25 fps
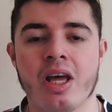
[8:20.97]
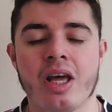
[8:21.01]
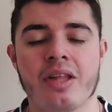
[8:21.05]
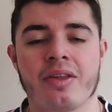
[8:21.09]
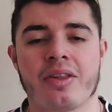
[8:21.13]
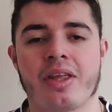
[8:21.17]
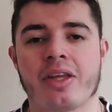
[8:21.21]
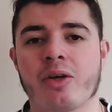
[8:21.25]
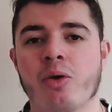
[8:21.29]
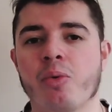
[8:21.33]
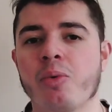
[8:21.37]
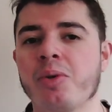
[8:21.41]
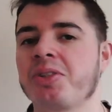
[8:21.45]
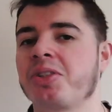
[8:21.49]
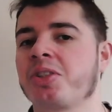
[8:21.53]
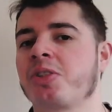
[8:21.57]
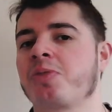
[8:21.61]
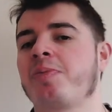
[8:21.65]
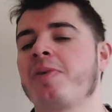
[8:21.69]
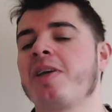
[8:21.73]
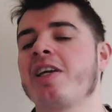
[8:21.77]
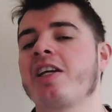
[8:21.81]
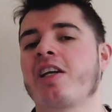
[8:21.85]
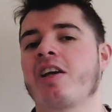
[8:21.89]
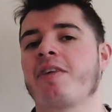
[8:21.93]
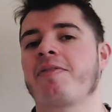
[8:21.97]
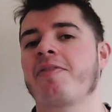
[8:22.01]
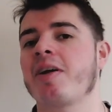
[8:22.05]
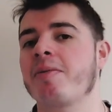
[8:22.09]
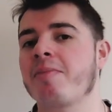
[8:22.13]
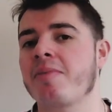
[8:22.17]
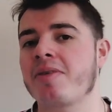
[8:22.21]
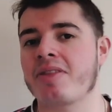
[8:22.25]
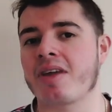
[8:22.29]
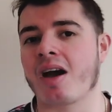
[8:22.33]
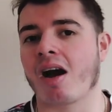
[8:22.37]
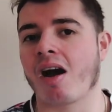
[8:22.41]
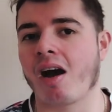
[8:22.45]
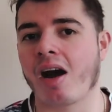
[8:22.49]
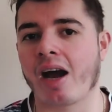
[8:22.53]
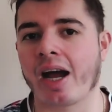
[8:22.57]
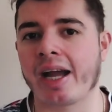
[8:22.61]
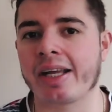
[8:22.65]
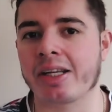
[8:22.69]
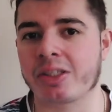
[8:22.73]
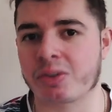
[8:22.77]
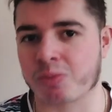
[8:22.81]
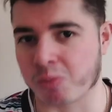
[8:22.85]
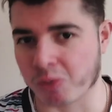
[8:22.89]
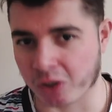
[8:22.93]
They always speak of him in the
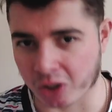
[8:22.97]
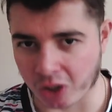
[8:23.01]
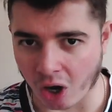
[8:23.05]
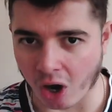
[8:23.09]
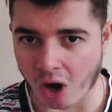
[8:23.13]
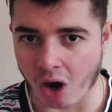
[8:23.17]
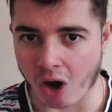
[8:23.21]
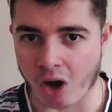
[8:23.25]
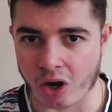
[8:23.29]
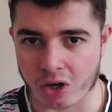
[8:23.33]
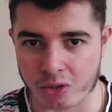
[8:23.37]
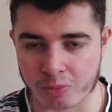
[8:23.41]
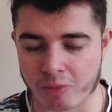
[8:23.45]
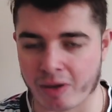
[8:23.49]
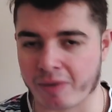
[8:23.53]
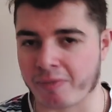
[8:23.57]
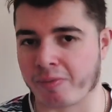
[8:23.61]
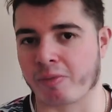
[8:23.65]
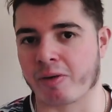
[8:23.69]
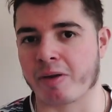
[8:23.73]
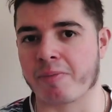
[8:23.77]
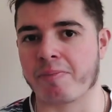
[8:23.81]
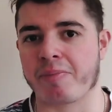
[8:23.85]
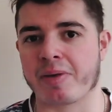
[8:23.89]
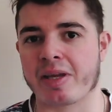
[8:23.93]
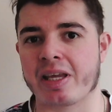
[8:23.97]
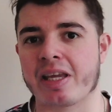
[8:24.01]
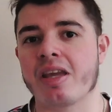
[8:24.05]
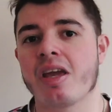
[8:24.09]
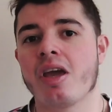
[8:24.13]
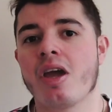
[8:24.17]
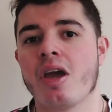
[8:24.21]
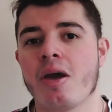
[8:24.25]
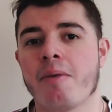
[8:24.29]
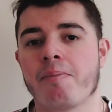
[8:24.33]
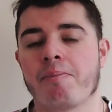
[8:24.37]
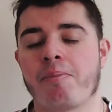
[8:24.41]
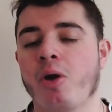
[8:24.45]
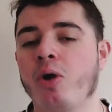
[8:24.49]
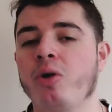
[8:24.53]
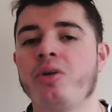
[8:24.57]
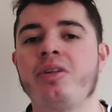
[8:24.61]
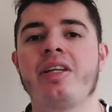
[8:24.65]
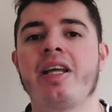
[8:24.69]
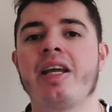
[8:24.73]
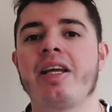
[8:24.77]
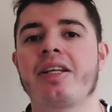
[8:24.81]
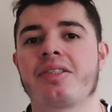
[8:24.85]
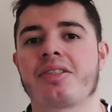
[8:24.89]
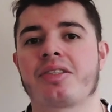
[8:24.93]
highest regard, whether it be
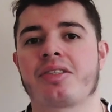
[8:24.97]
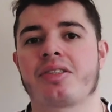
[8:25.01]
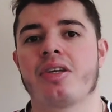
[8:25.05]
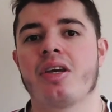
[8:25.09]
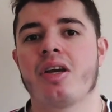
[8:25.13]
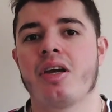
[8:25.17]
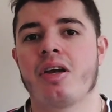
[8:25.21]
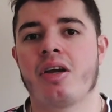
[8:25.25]
pundits,